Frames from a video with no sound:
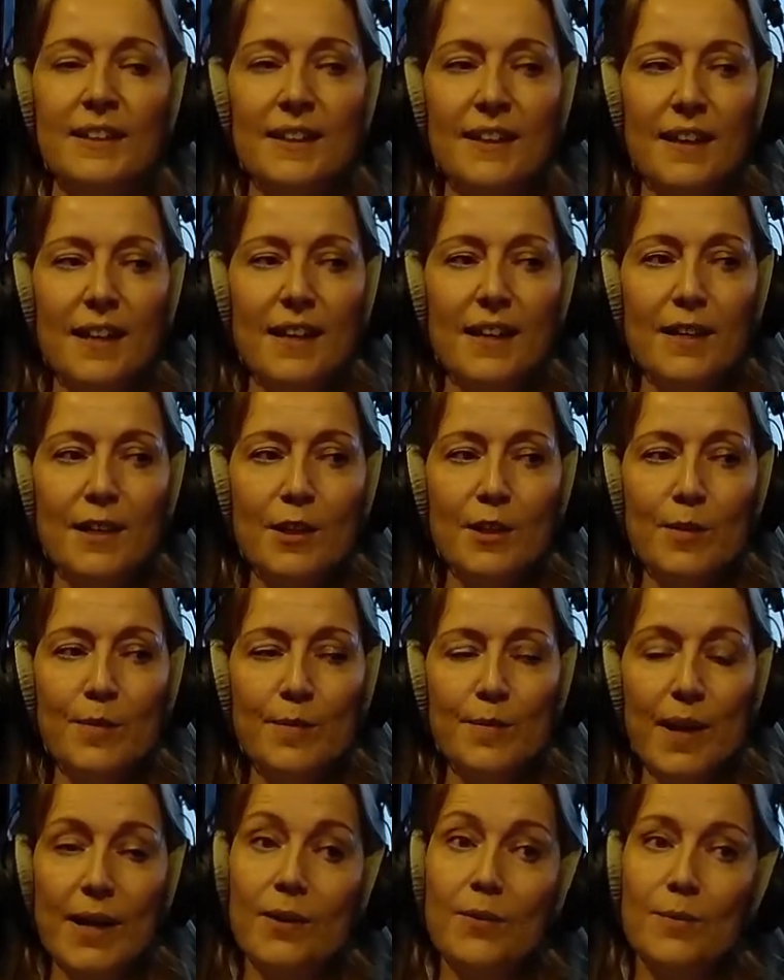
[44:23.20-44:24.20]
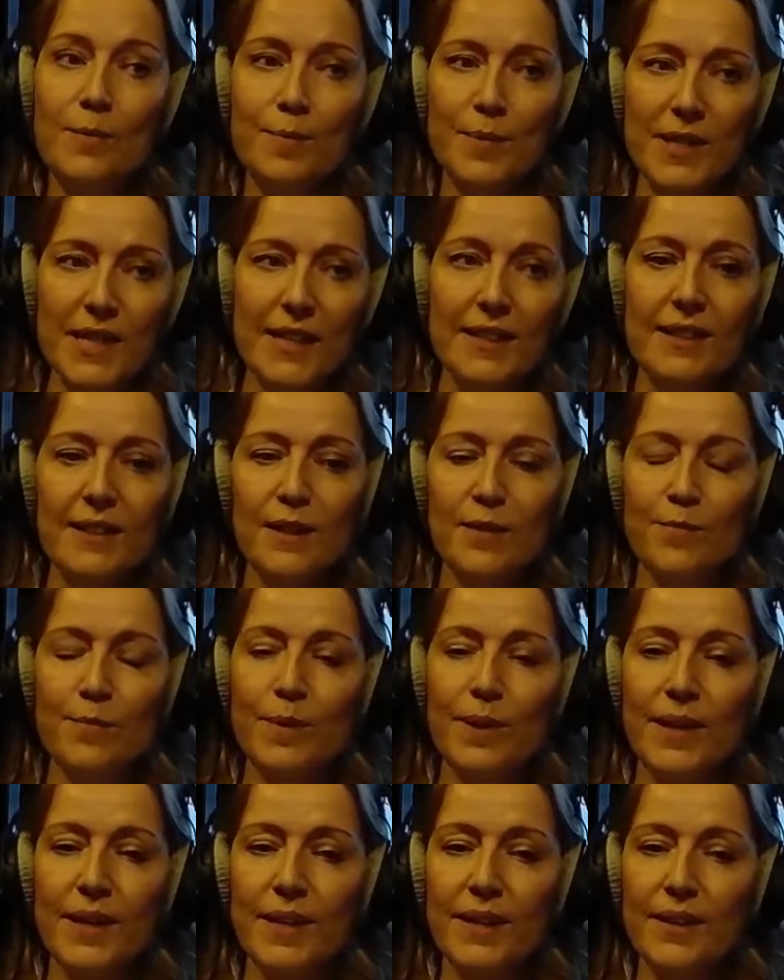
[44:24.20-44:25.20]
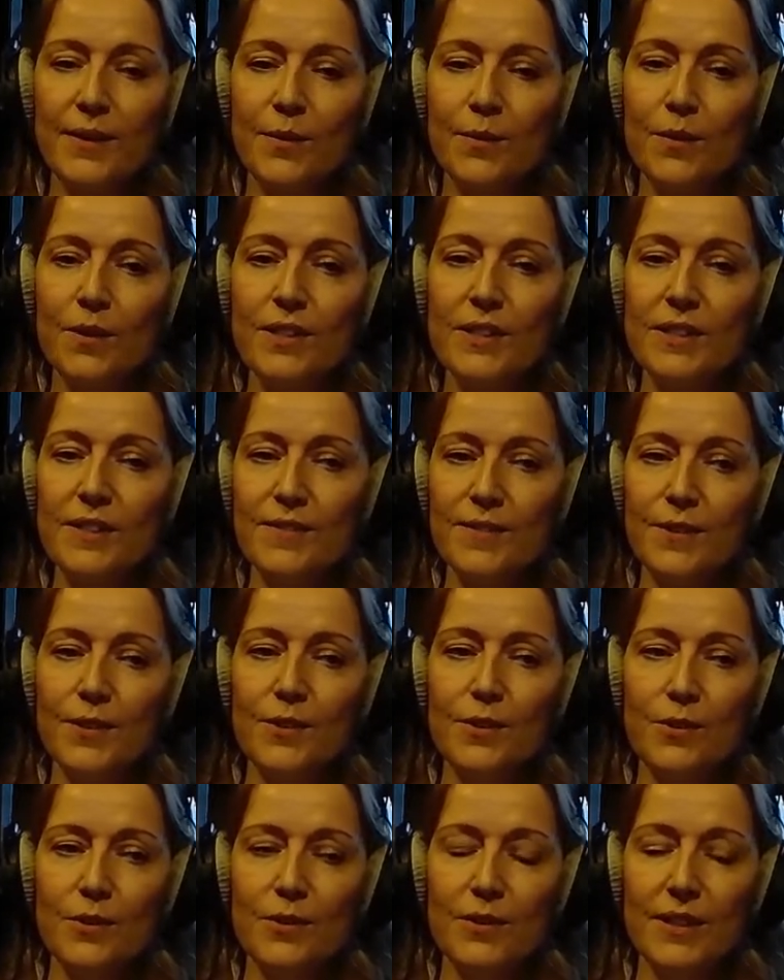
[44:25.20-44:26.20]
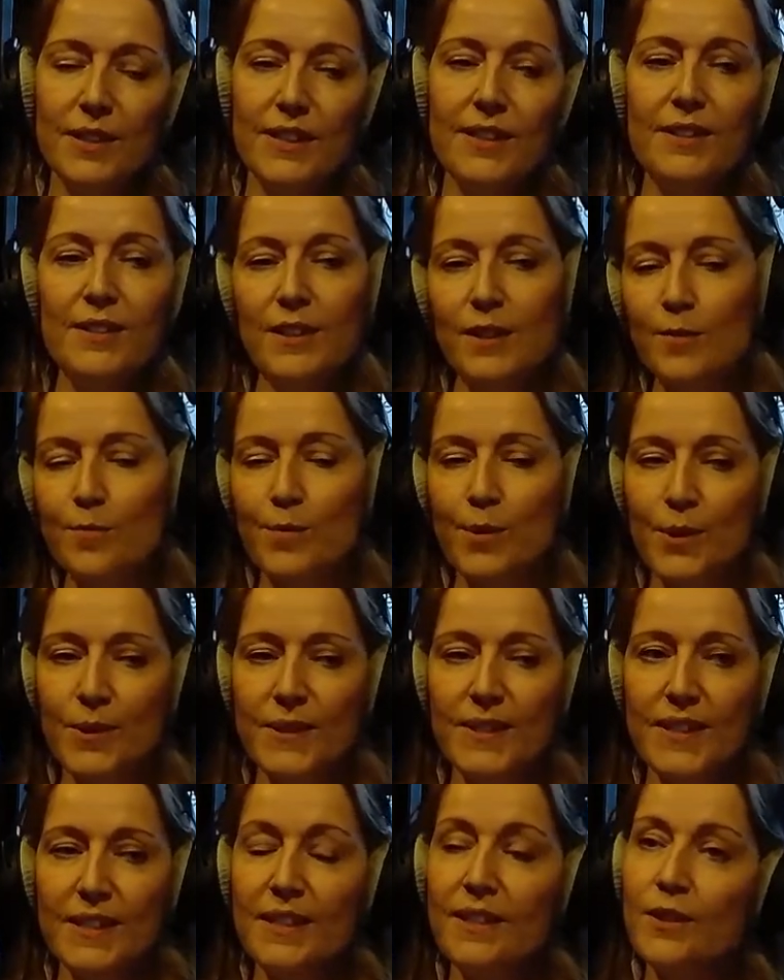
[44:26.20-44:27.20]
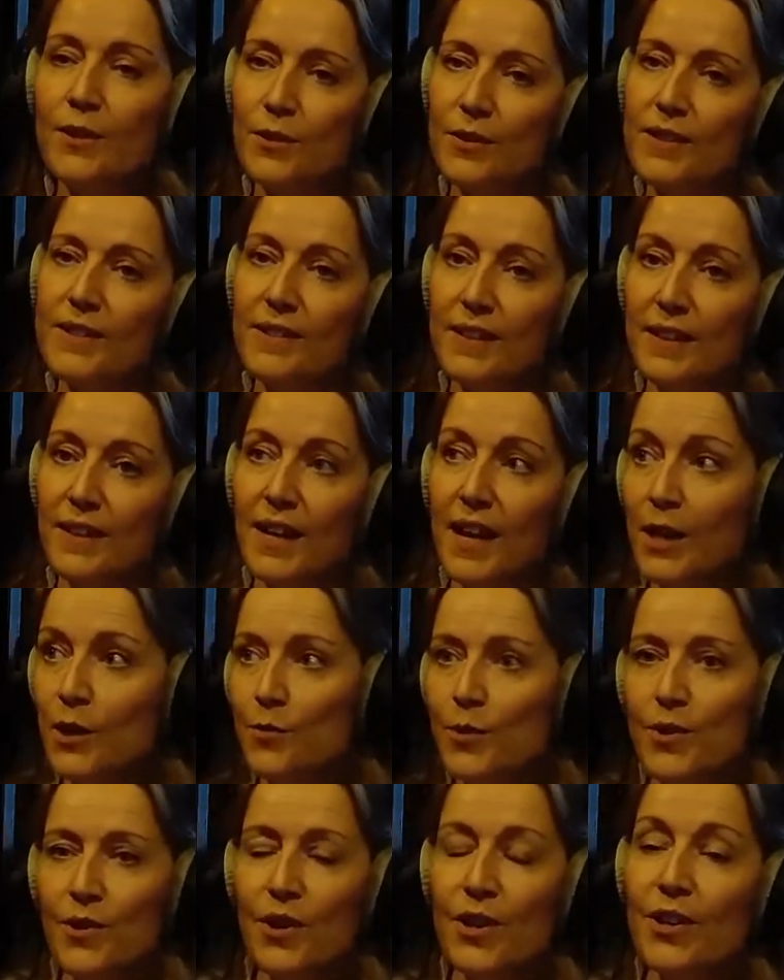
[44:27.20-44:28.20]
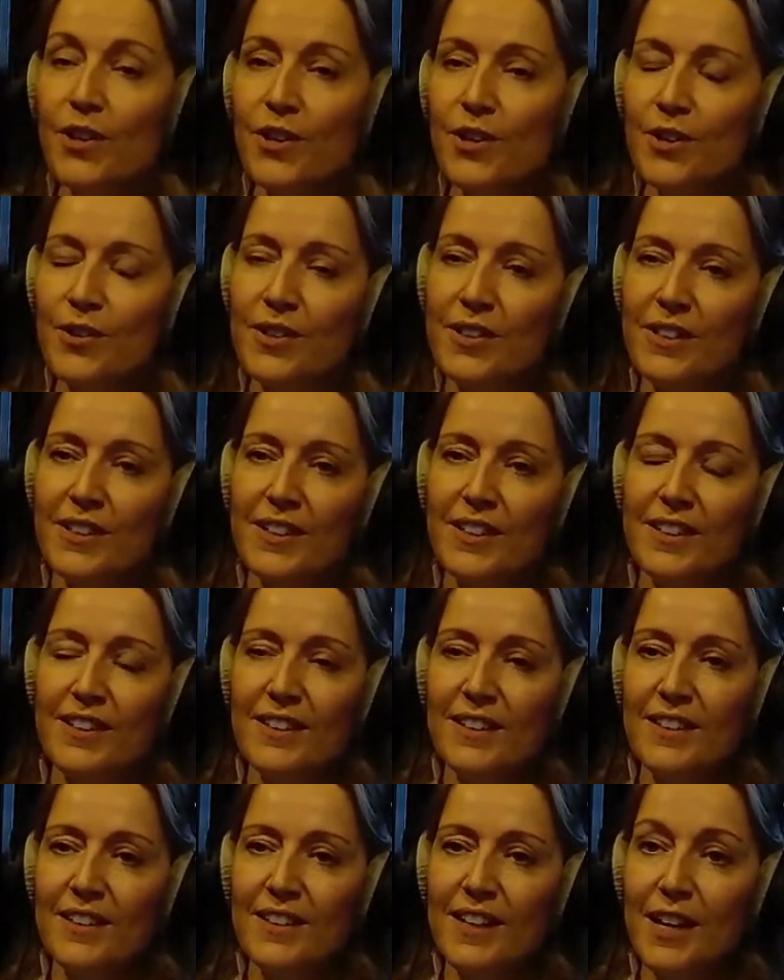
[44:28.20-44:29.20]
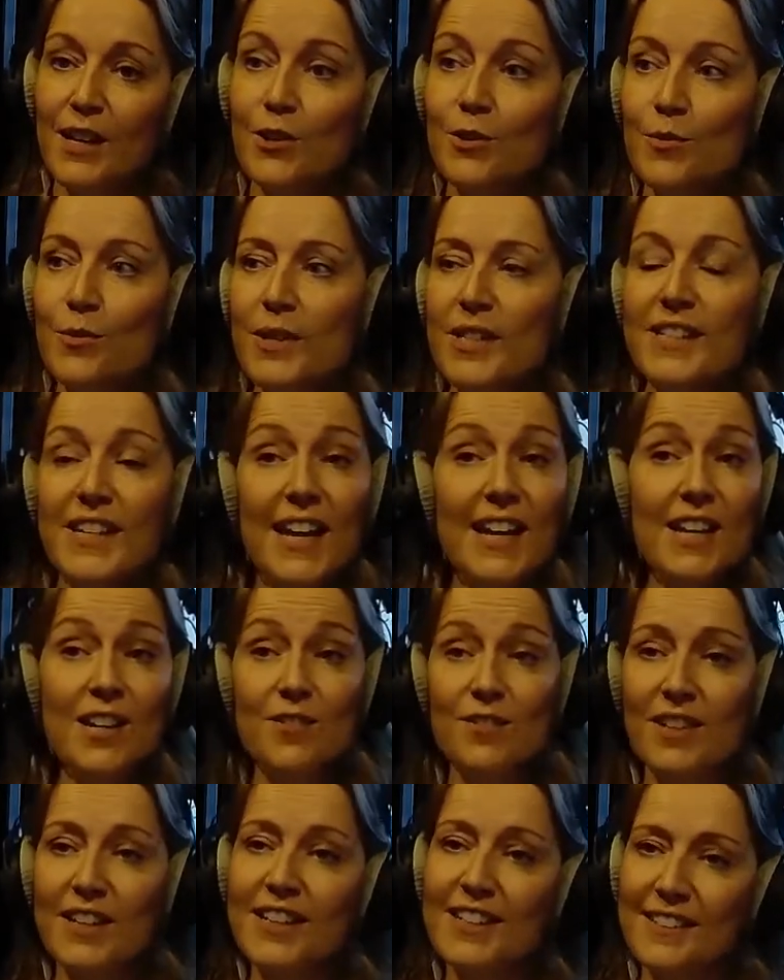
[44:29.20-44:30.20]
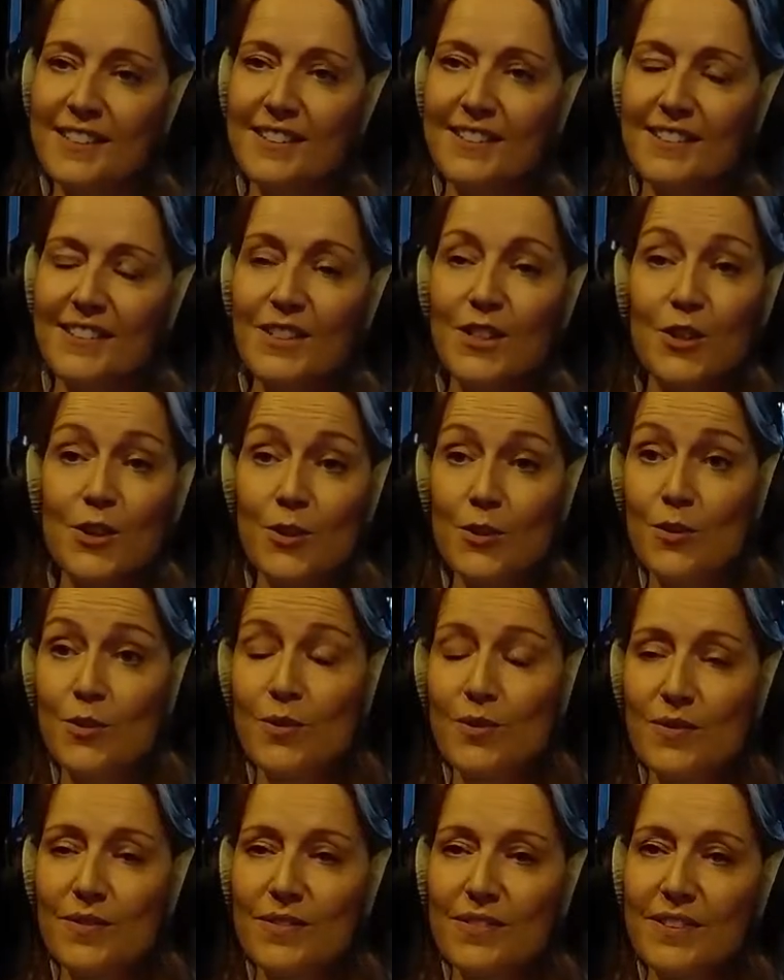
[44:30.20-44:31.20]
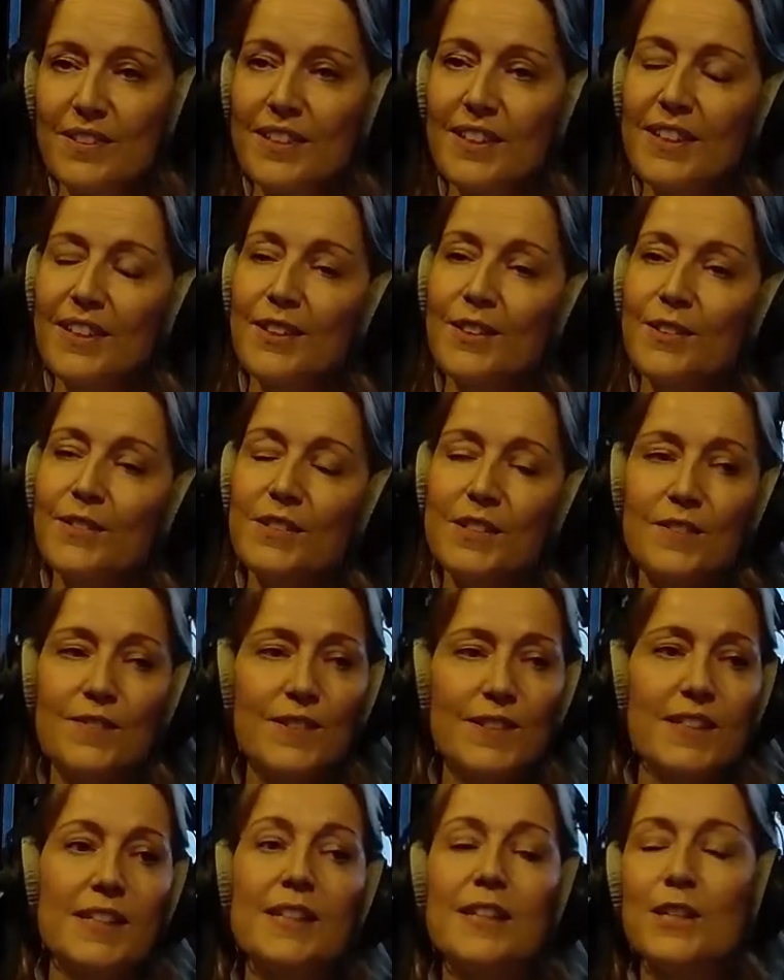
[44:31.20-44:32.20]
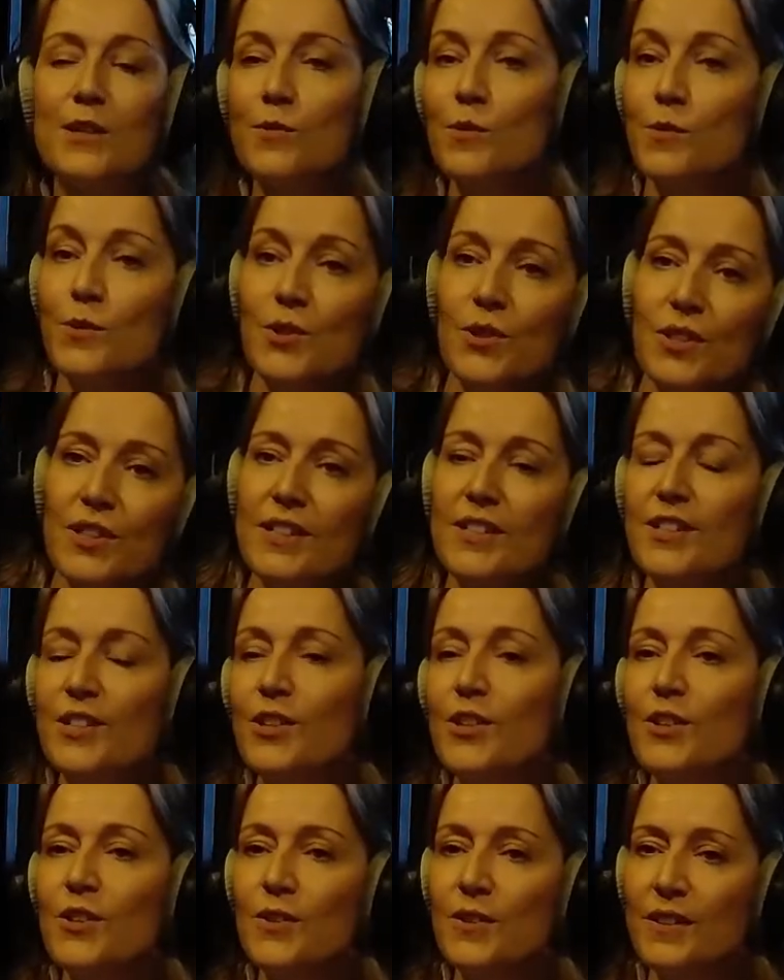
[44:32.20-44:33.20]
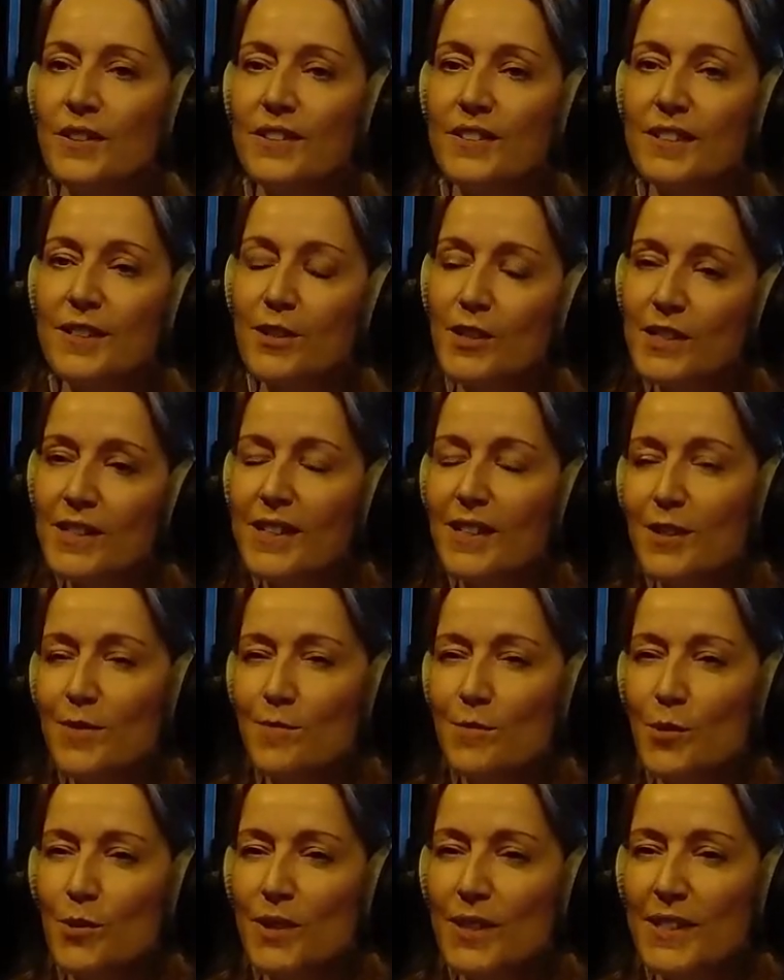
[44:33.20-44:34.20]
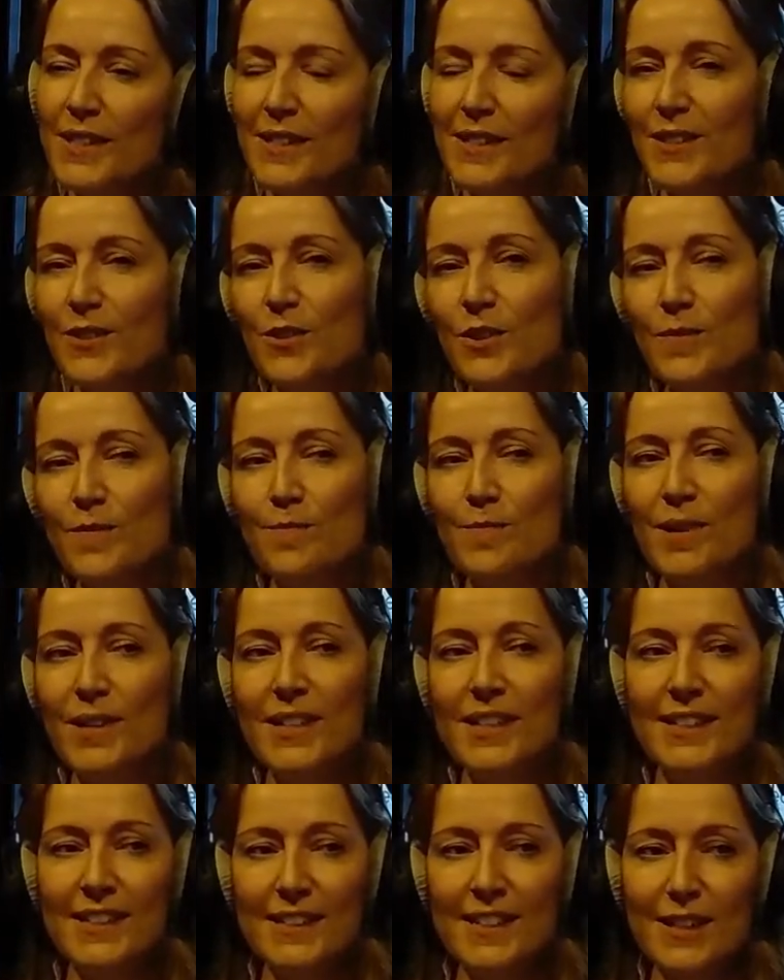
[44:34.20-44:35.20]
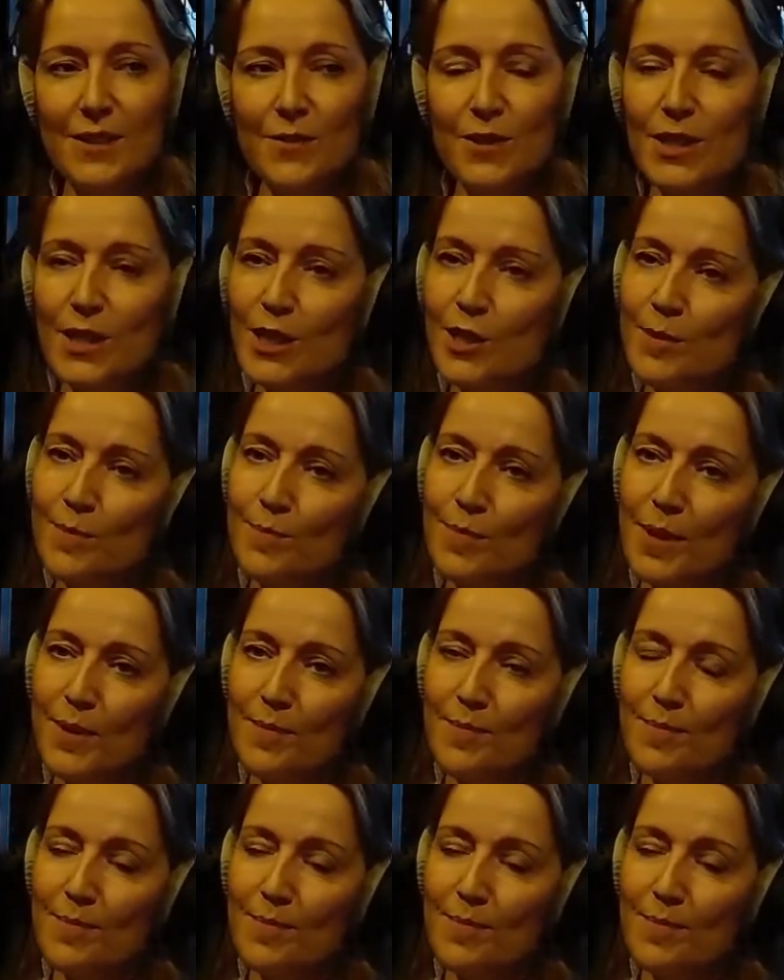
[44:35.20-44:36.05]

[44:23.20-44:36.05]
How can we protect the company? Whereas if you're, the kind of pure CEO is, how do we grow? How do we take risk to, to facilitate what we're trying to do? So there's kind of more, there's a sort of mindset which is a bit,